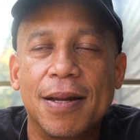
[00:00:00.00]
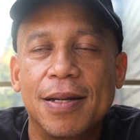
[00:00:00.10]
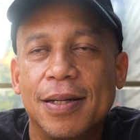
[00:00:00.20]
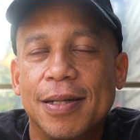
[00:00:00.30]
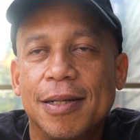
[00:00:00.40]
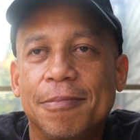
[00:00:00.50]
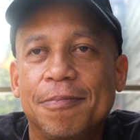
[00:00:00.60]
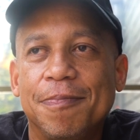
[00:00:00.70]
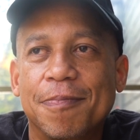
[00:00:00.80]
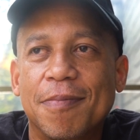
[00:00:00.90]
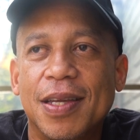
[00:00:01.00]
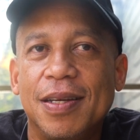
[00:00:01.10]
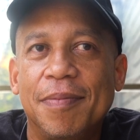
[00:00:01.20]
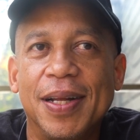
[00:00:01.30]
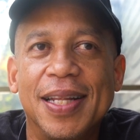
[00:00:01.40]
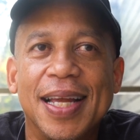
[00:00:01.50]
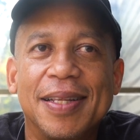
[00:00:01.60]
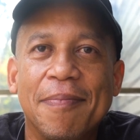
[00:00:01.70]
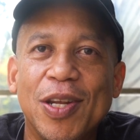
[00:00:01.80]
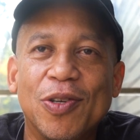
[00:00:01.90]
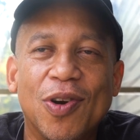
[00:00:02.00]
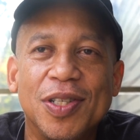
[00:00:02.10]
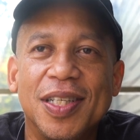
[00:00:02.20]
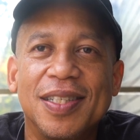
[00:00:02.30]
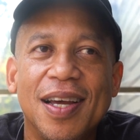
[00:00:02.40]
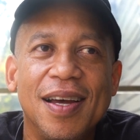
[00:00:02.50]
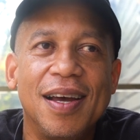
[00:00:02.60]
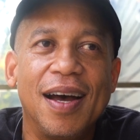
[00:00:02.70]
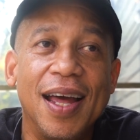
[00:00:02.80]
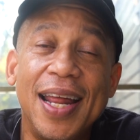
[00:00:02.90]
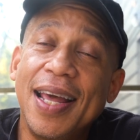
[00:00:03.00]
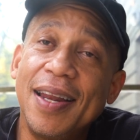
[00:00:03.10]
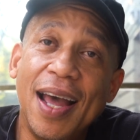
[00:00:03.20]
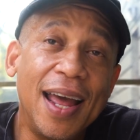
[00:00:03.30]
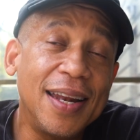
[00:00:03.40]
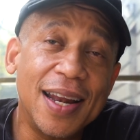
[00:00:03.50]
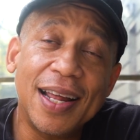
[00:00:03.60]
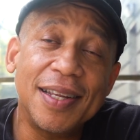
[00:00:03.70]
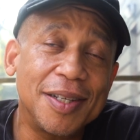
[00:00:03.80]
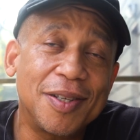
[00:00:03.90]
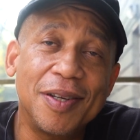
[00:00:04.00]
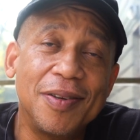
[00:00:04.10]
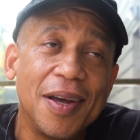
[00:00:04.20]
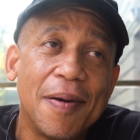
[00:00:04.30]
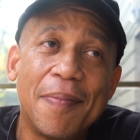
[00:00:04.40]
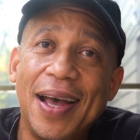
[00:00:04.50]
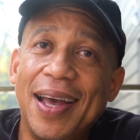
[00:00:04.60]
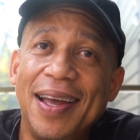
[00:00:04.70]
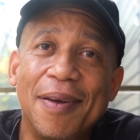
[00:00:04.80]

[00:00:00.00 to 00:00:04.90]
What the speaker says: But like the menu choices, and then I listen to my